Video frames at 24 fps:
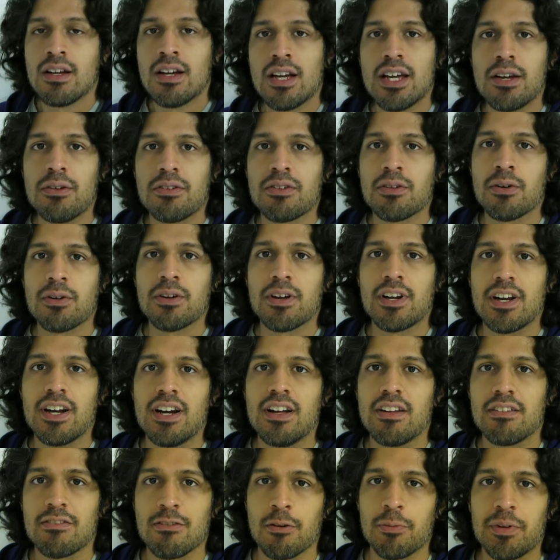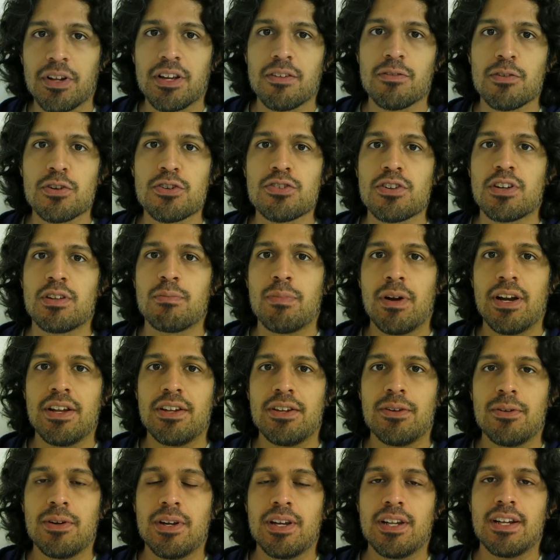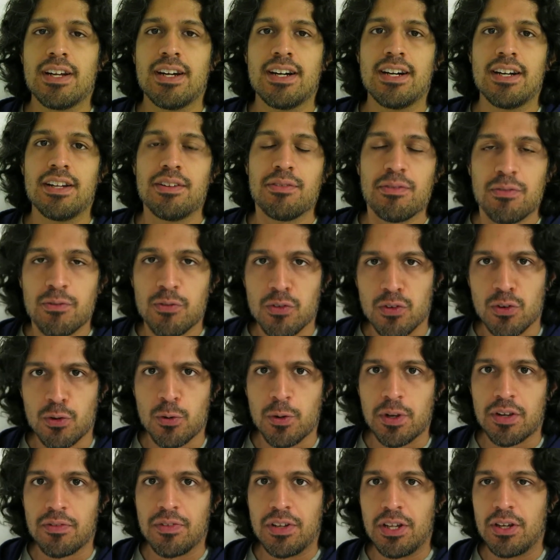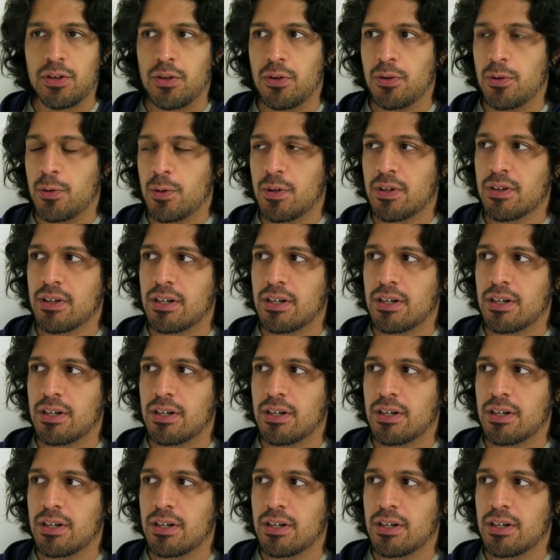Hey, what's going on, guys? Roman again for Strength by doing a real quick video.